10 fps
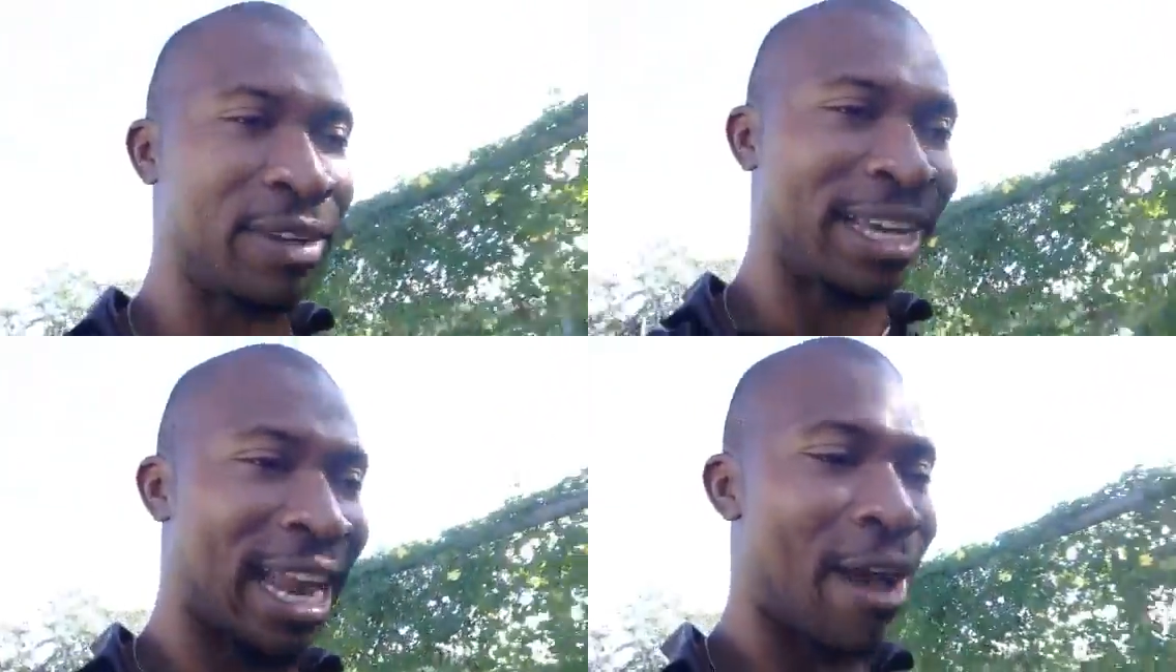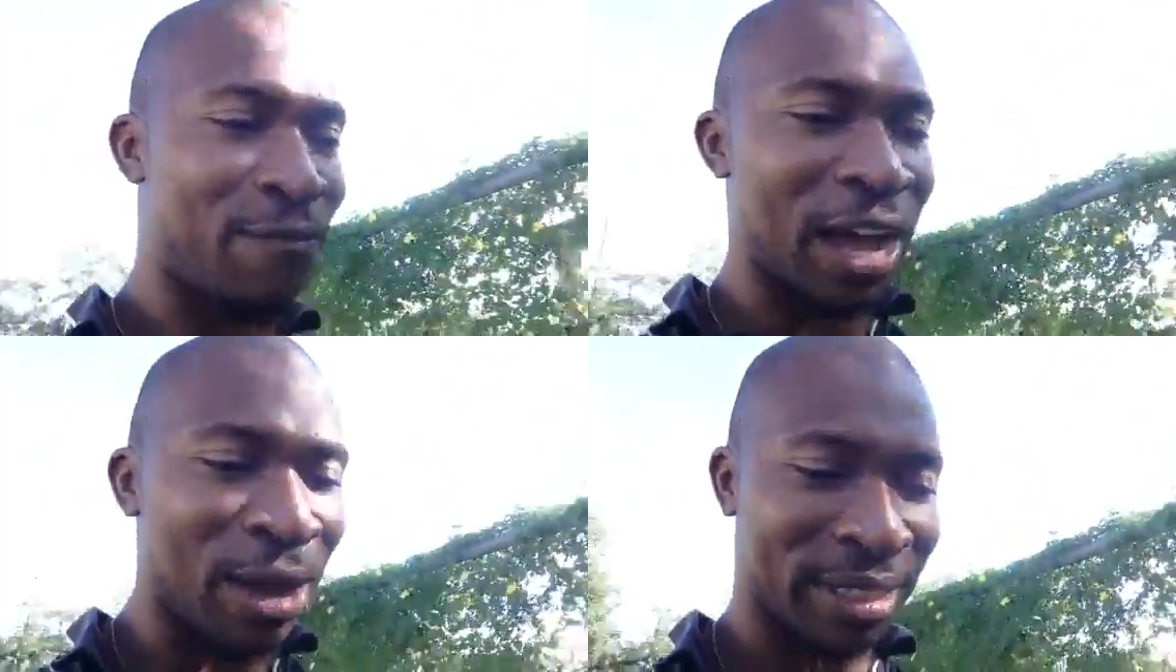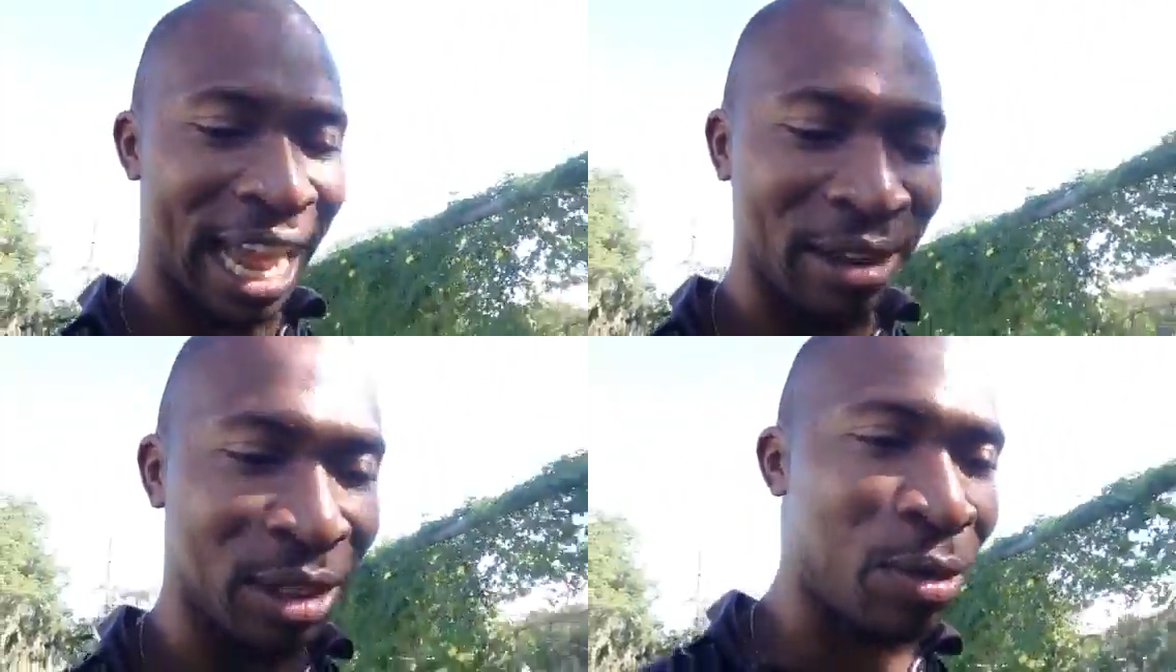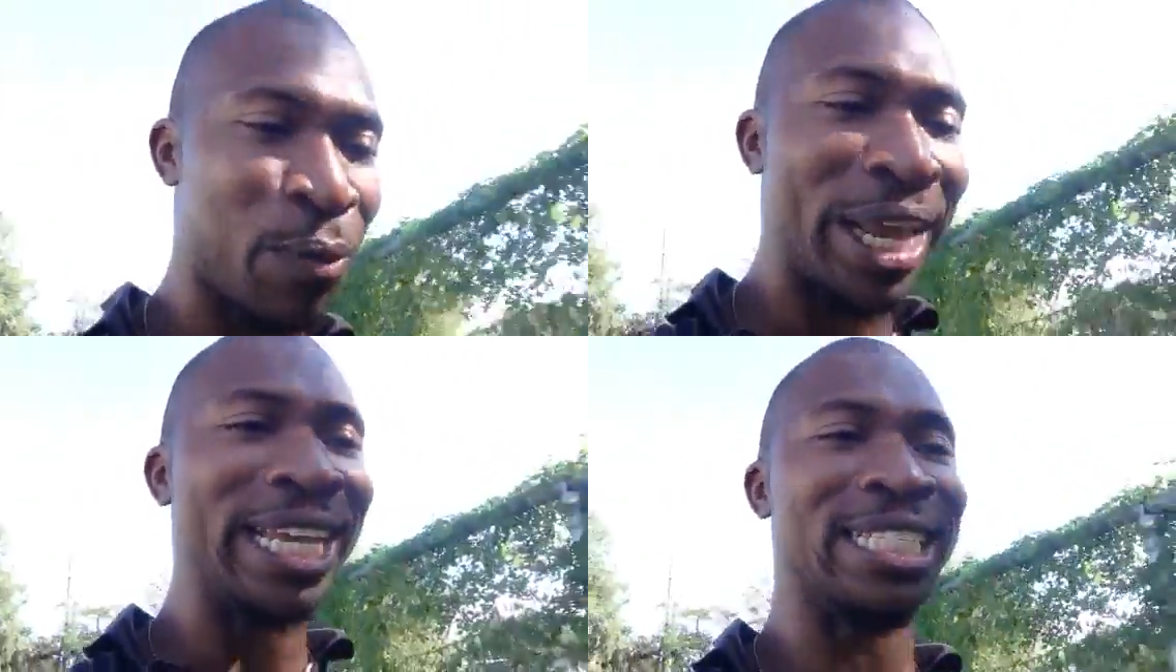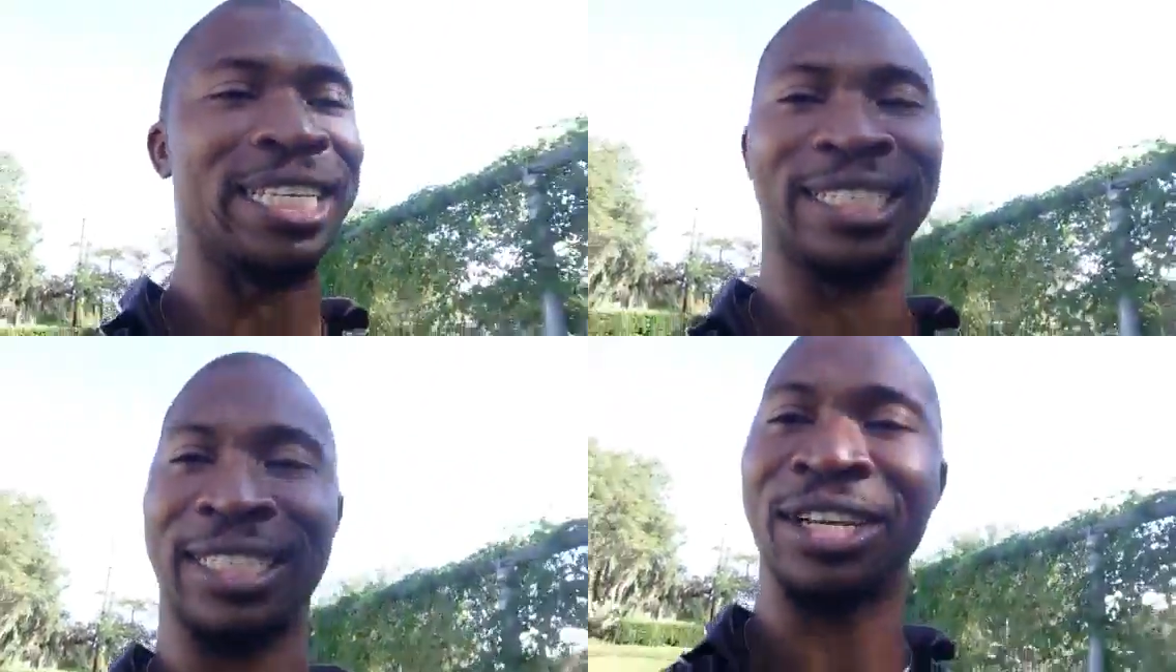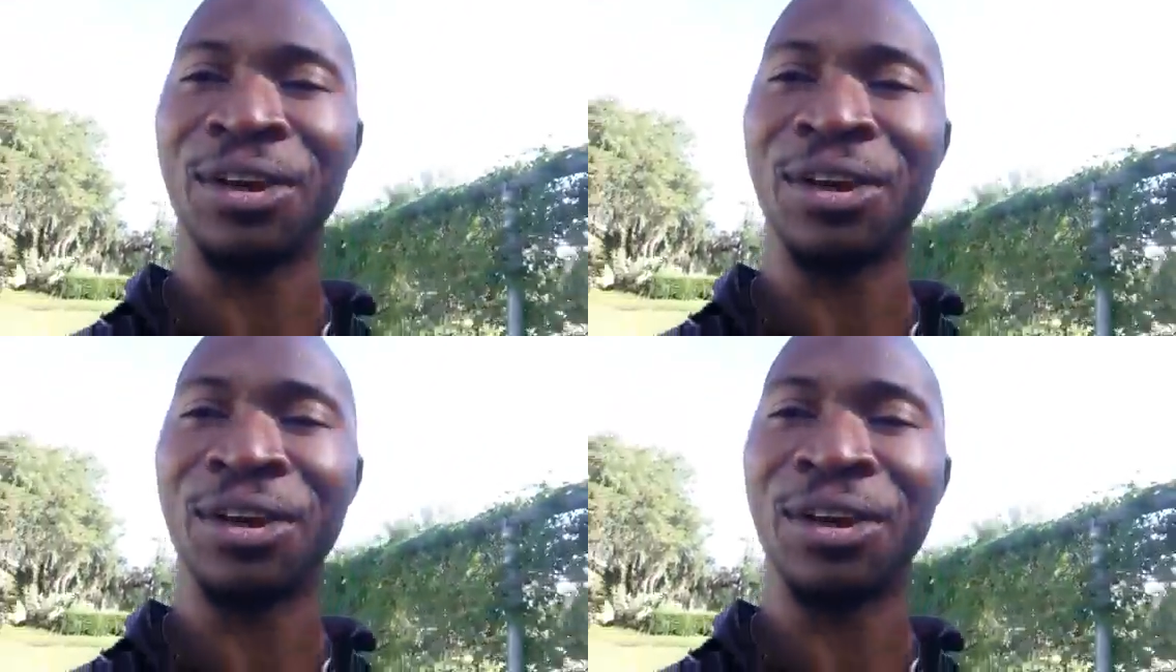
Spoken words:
And I found out the reason